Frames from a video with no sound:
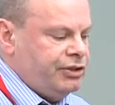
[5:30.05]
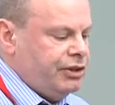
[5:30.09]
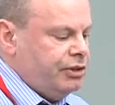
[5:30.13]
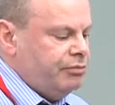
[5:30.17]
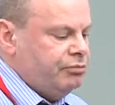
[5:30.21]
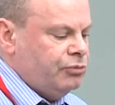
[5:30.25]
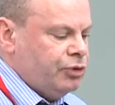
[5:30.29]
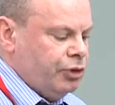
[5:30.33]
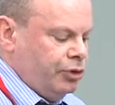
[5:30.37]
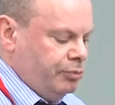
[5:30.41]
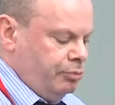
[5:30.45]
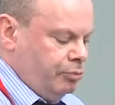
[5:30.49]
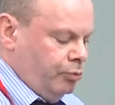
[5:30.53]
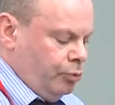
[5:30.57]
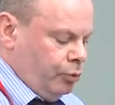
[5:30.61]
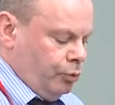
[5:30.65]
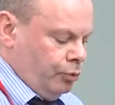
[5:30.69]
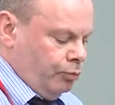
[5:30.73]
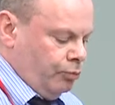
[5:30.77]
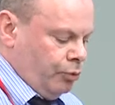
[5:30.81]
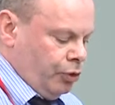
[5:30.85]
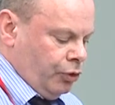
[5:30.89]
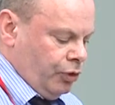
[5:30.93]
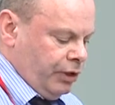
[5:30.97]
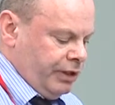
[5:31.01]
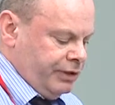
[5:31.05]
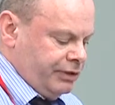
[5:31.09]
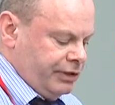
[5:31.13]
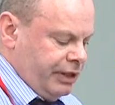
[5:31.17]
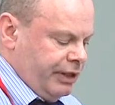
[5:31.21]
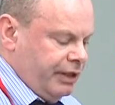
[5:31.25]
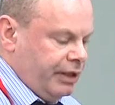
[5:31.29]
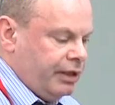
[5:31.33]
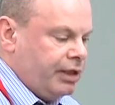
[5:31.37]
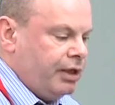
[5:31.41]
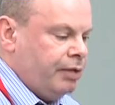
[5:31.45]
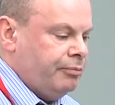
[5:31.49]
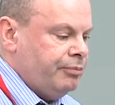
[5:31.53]
that more or less
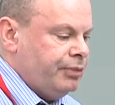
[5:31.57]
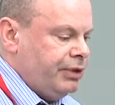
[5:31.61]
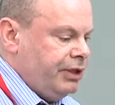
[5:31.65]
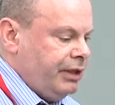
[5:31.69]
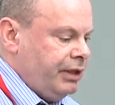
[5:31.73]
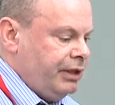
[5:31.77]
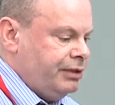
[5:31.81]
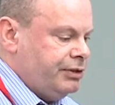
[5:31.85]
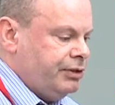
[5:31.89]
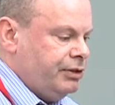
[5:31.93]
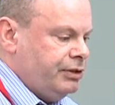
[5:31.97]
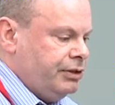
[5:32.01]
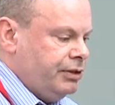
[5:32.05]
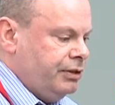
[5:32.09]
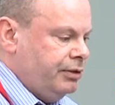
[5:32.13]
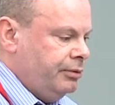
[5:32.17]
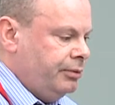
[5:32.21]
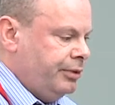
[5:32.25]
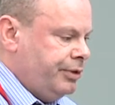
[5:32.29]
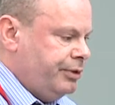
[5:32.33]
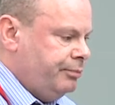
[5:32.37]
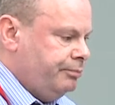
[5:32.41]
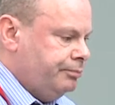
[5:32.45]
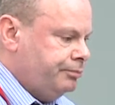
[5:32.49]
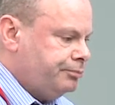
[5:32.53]
any company has to deal with.